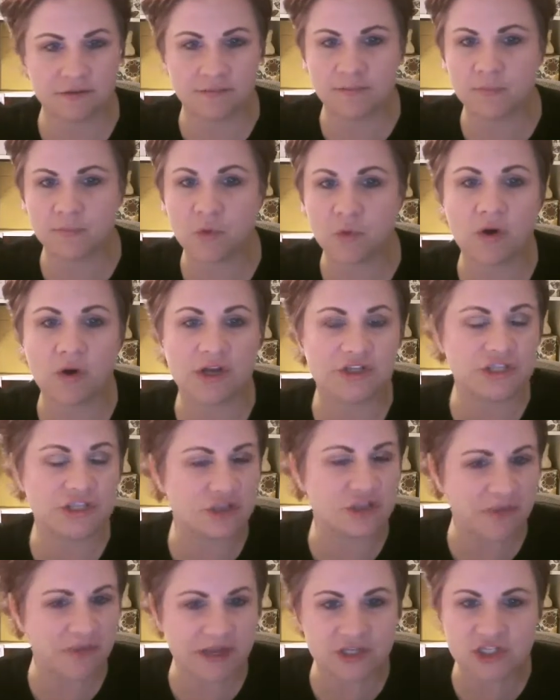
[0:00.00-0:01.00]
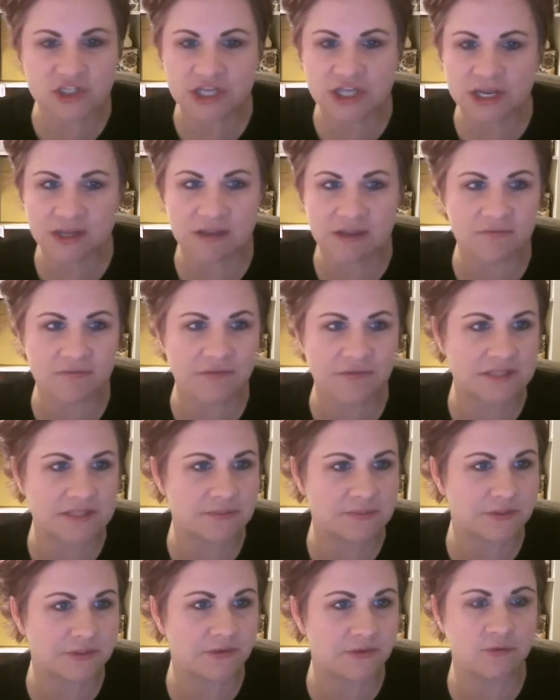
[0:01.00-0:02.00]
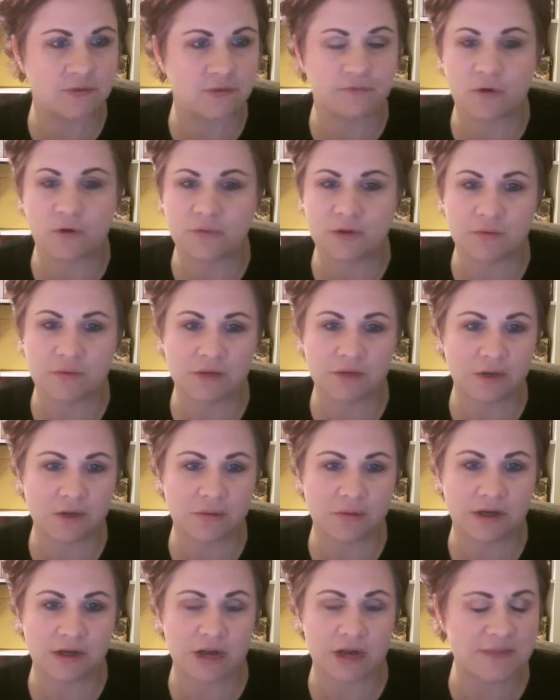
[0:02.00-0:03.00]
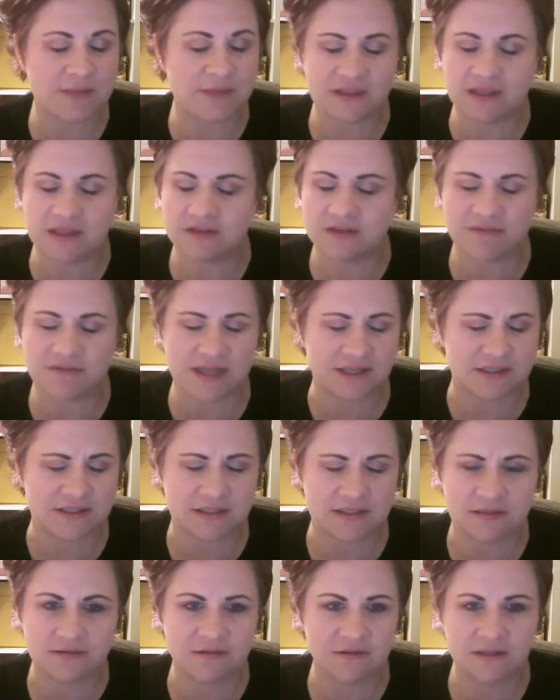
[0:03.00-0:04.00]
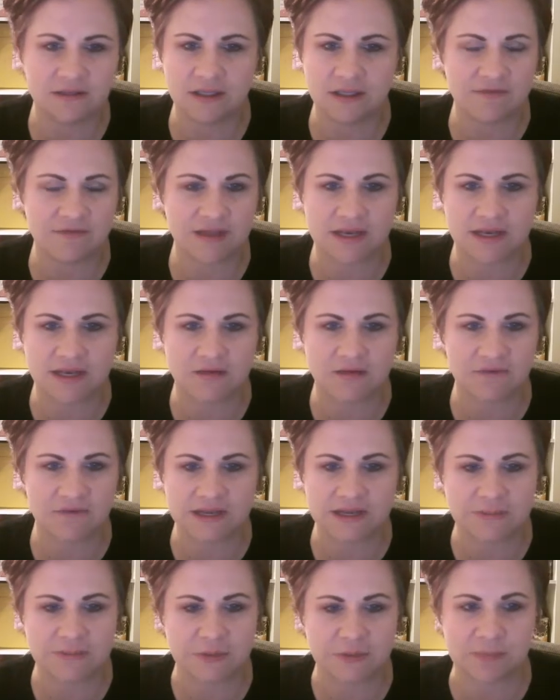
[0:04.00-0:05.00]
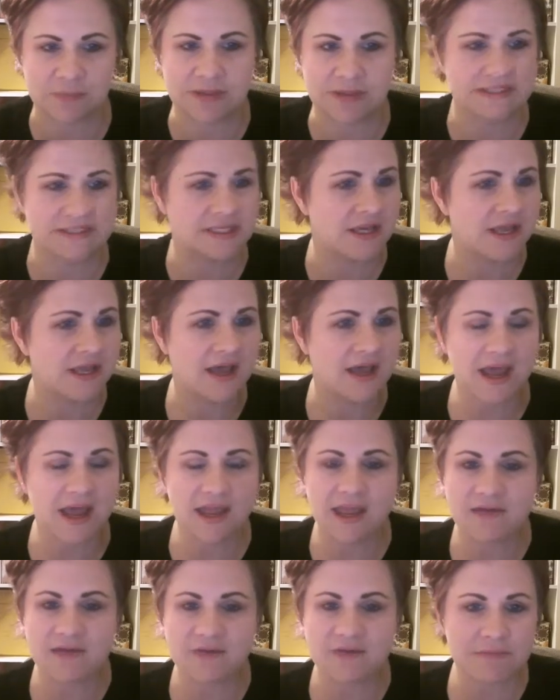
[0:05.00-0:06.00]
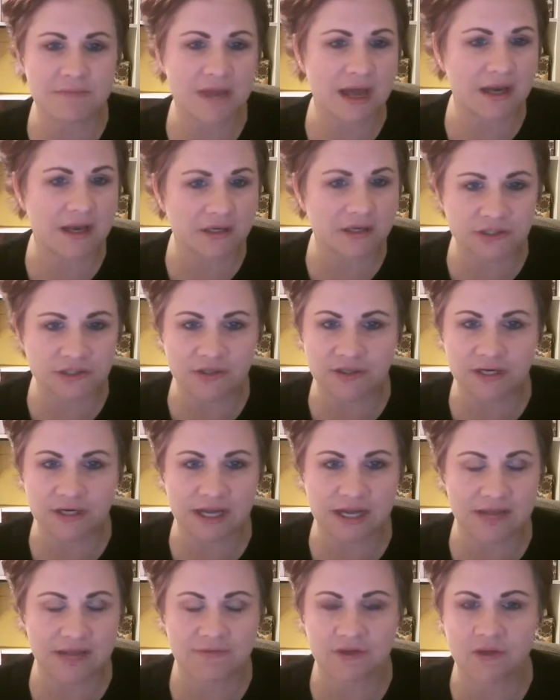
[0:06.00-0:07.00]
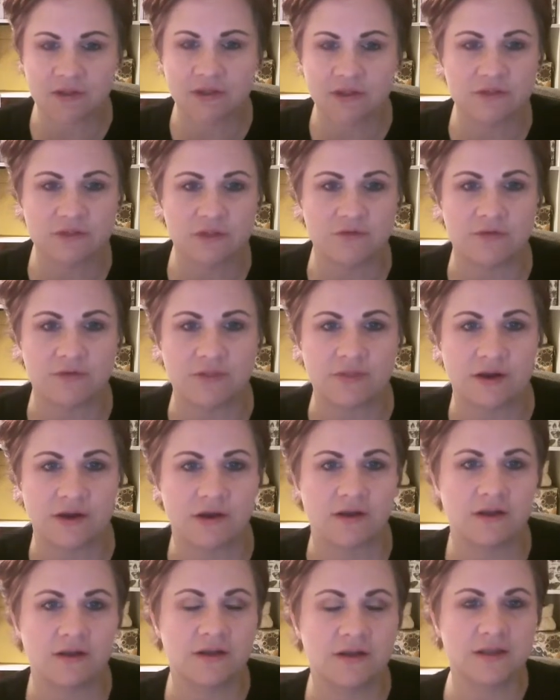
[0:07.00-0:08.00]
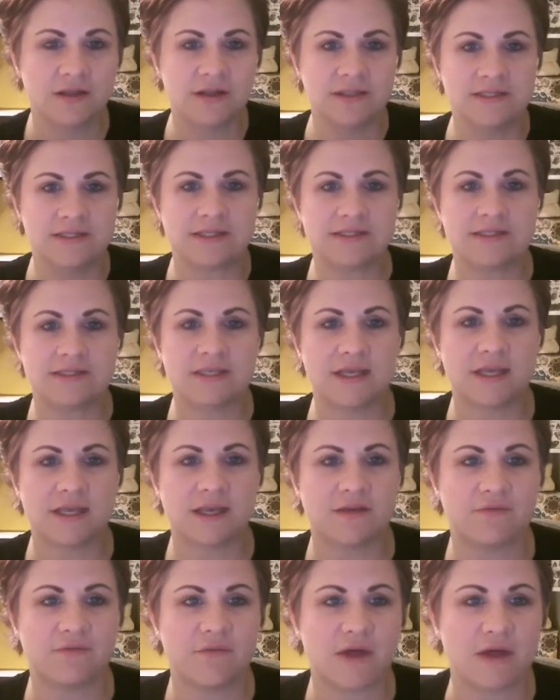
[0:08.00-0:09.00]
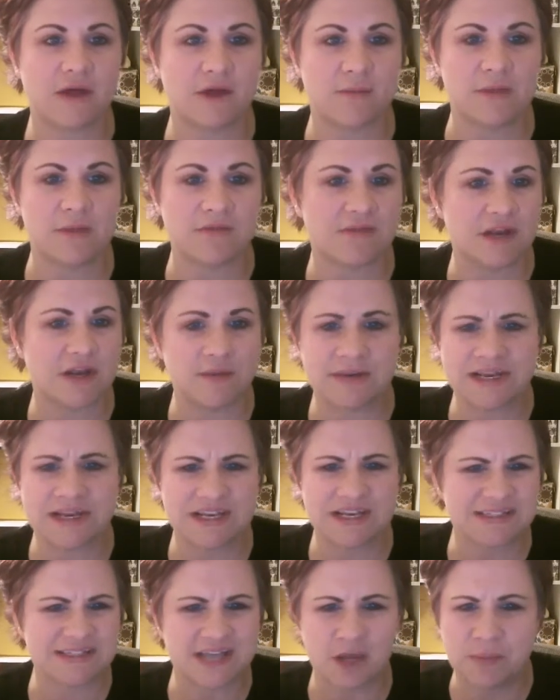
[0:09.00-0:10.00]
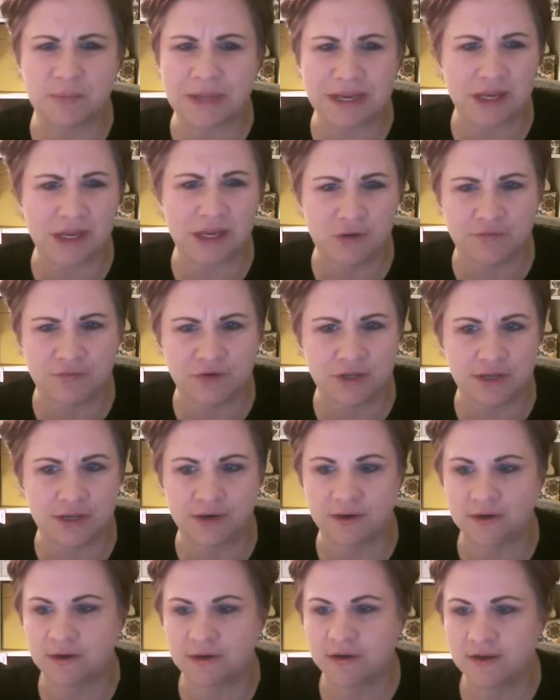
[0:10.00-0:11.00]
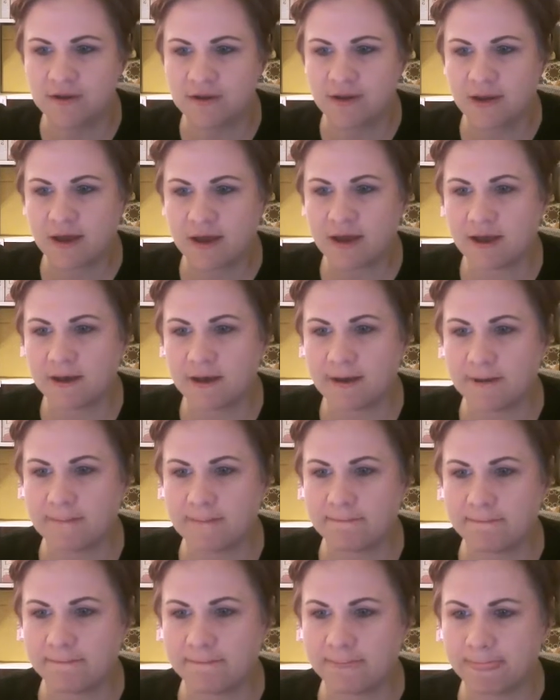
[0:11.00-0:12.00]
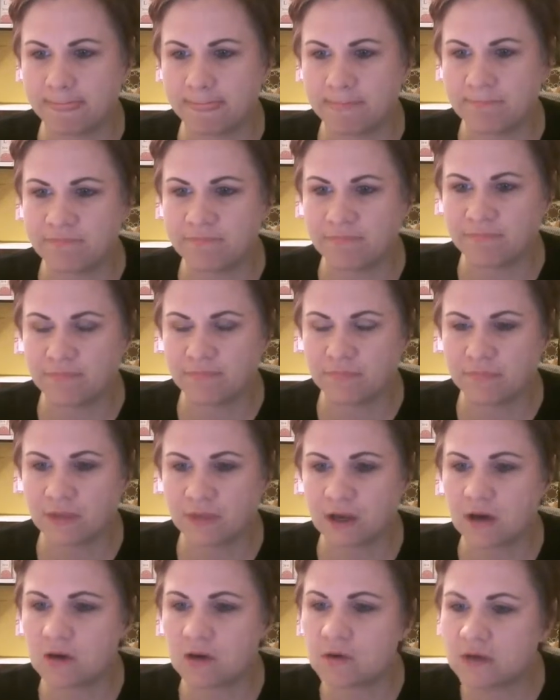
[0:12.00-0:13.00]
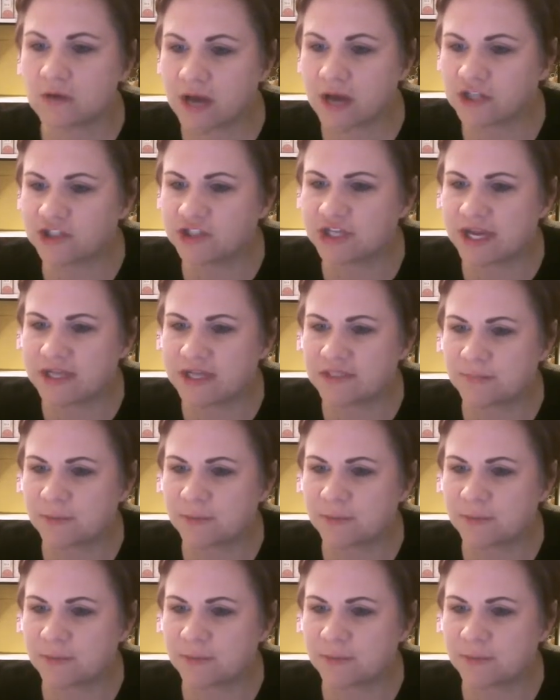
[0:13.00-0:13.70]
Laura, do you mind checking the Facebook group for me really quick? I mean the event in Facebook, because I haven't monitored and I haven't looked over there to see if anybody needs help getting over here. Oh gosh, yes,